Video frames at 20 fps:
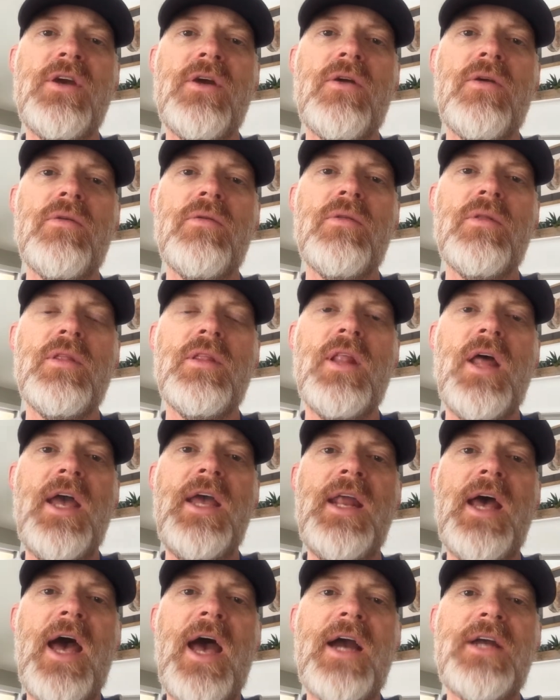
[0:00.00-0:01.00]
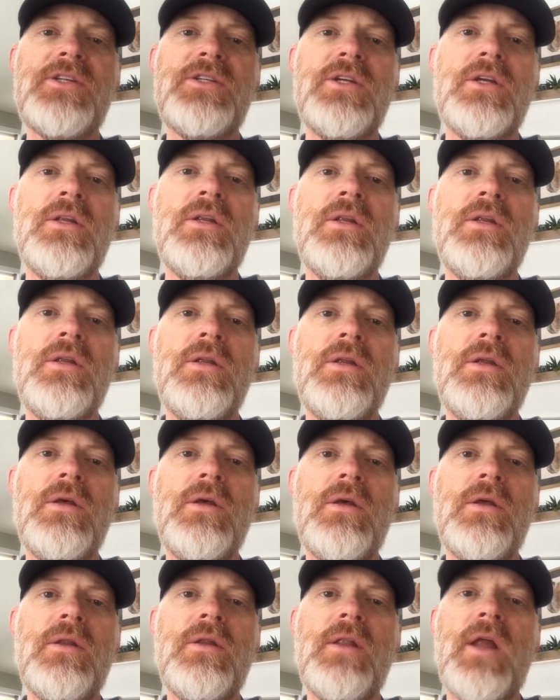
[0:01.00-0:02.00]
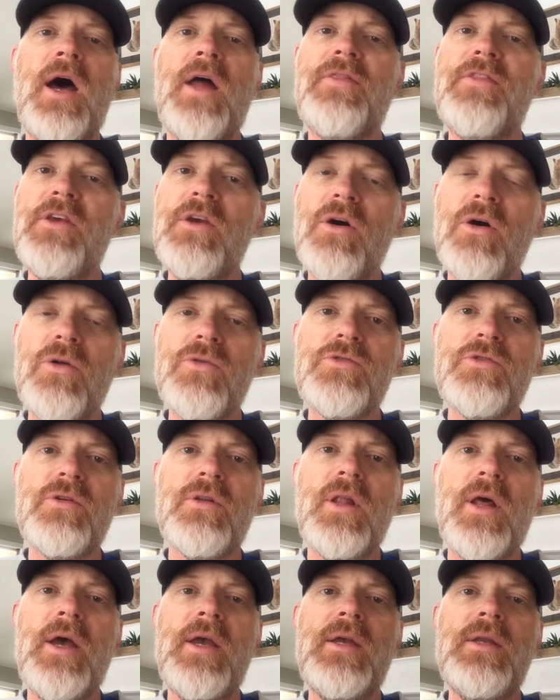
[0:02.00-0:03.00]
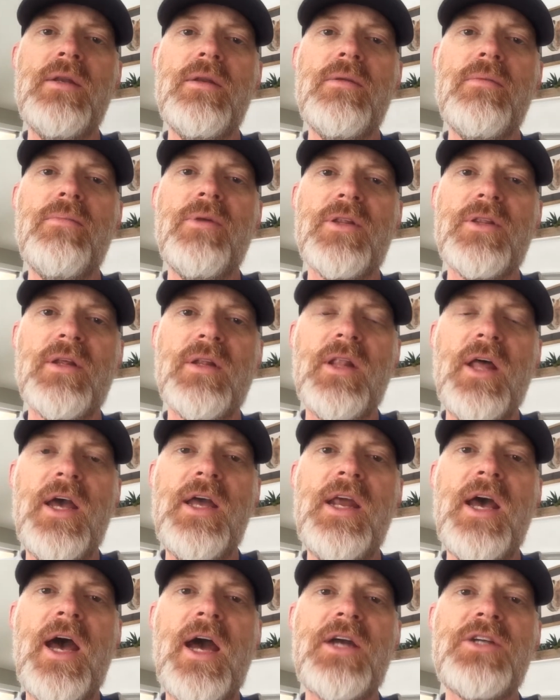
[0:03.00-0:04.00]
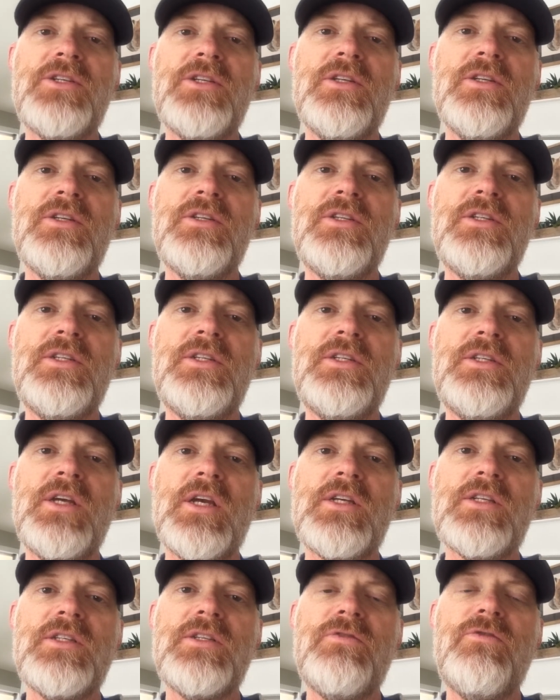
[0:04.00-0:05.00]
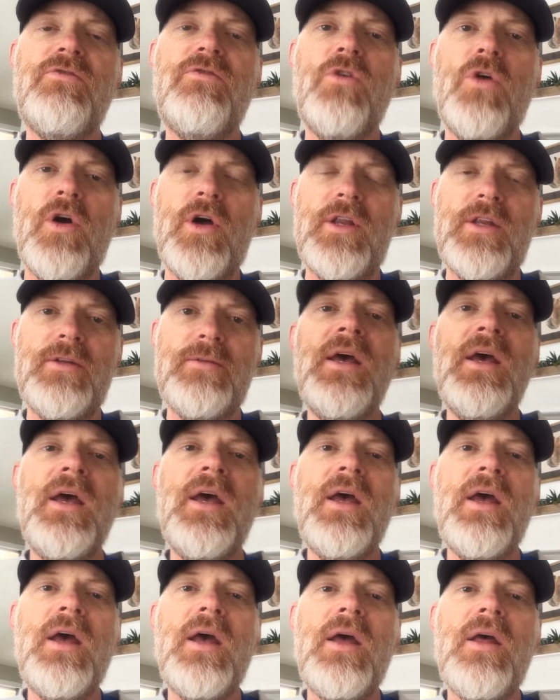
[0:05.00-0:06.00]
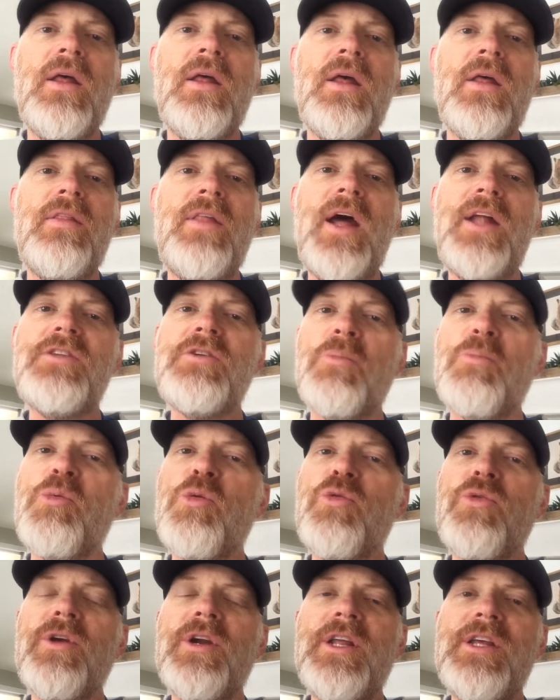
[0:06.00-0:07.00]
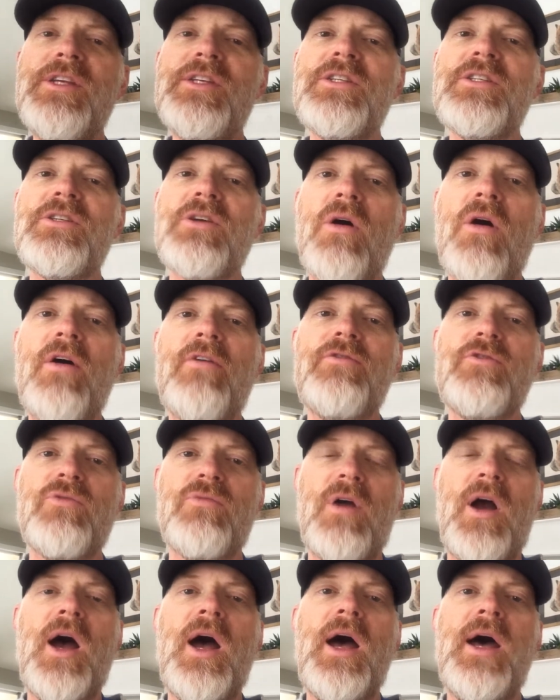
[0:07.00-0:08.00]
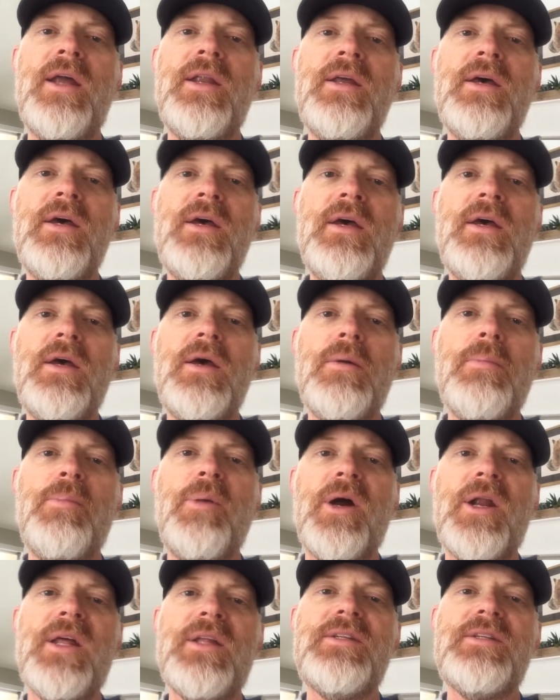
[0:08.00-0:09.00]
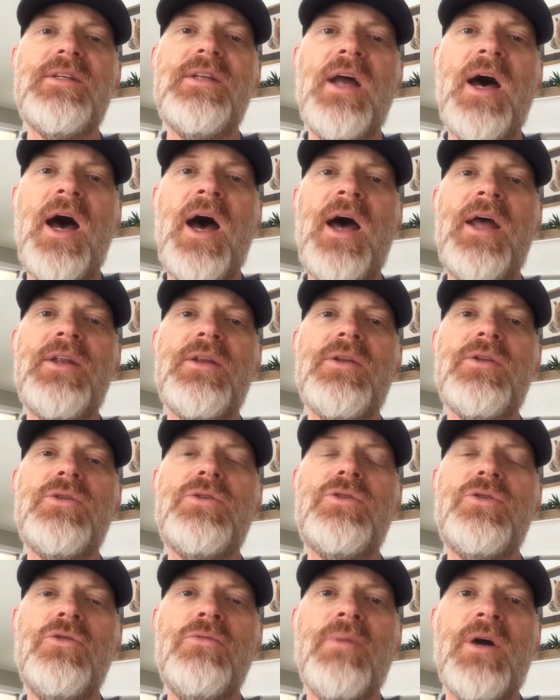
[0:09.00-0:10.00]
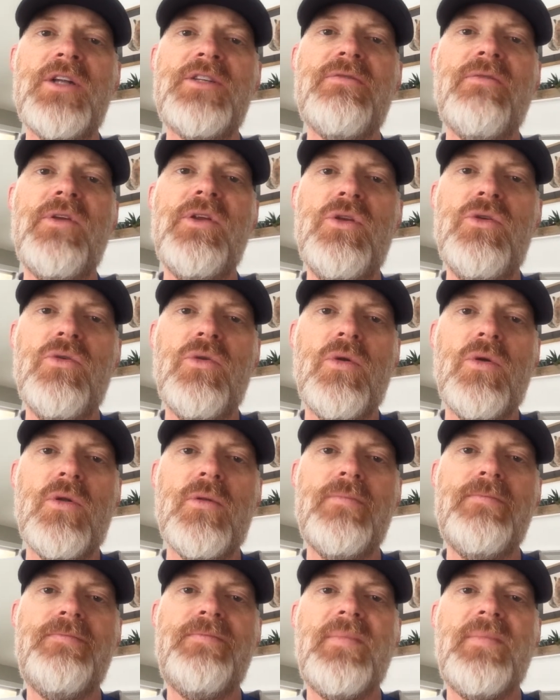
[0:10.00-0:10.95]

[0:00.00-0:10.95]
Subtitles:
They're light action, not the ultralight, but the light action 6 foot. That's a pretty soft rod, but it's not too much of a noodle.